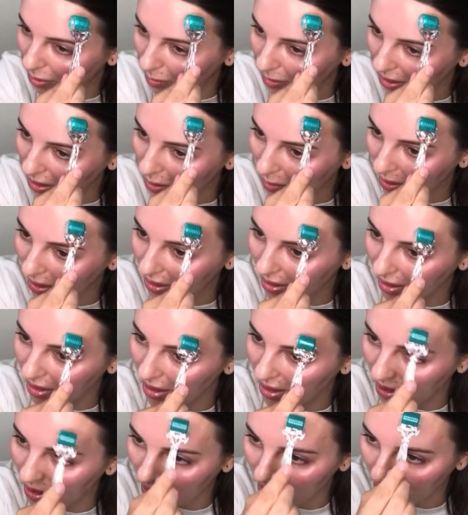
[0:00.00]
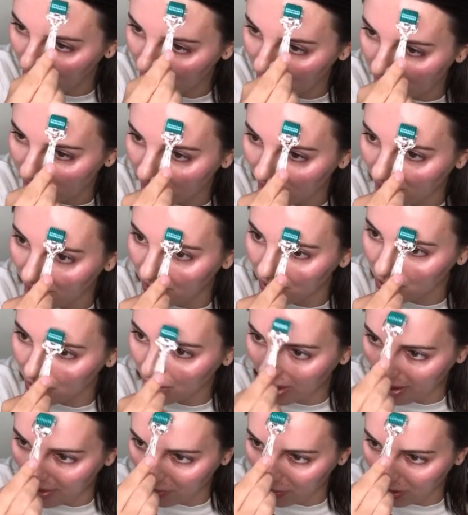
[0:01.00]
really quickly just to kind of
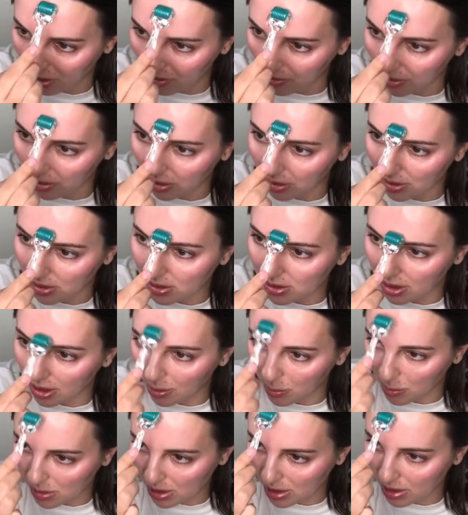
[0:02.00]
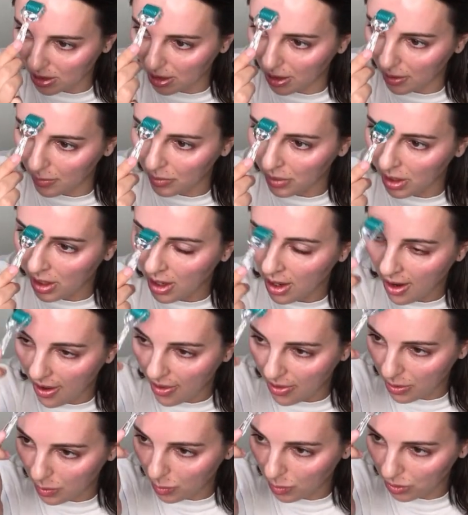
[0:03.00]
drive whatever little serum was in there,
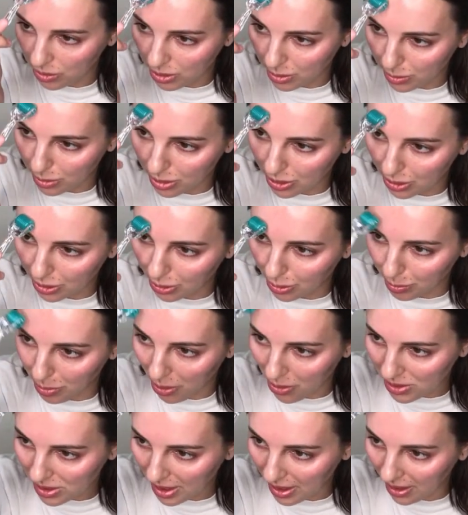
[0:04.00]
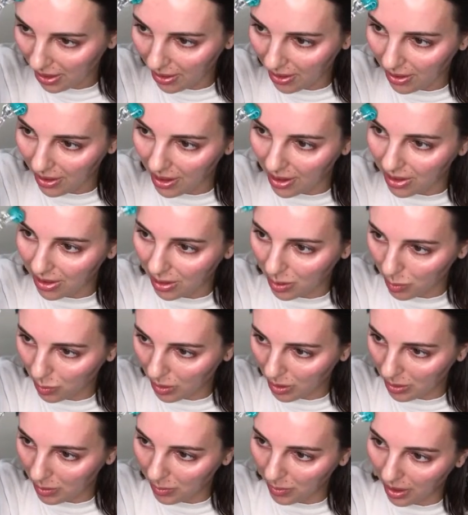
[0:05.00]
and then we'll do post-care, and then
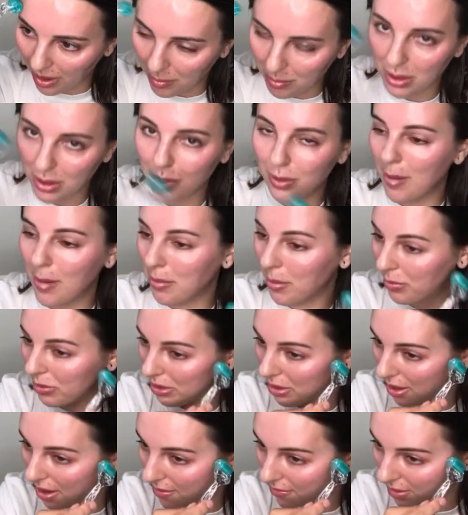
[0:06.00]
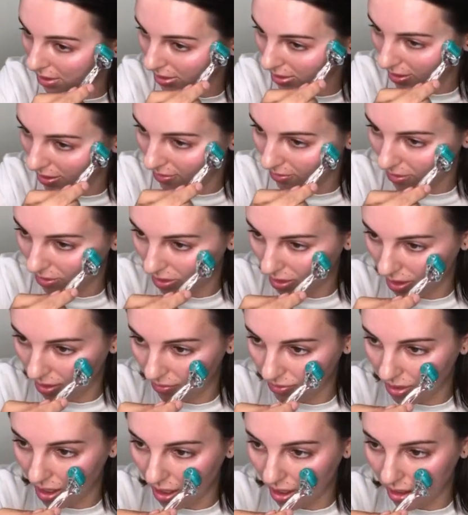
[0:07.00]
I'm going to wrap up the live because I think I've
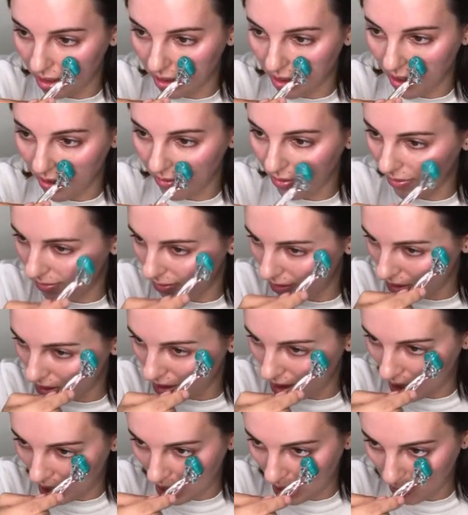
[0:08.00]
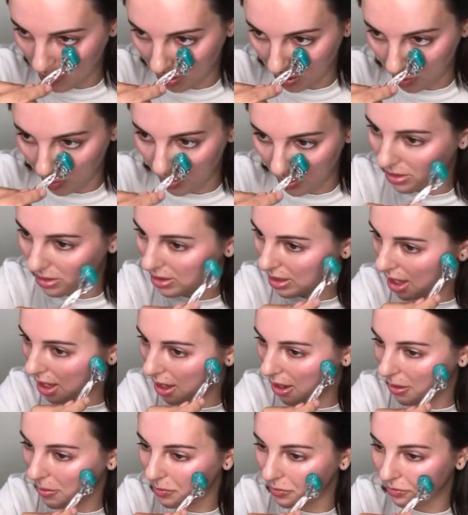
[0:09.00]
taken enough of your time on a Wednesday,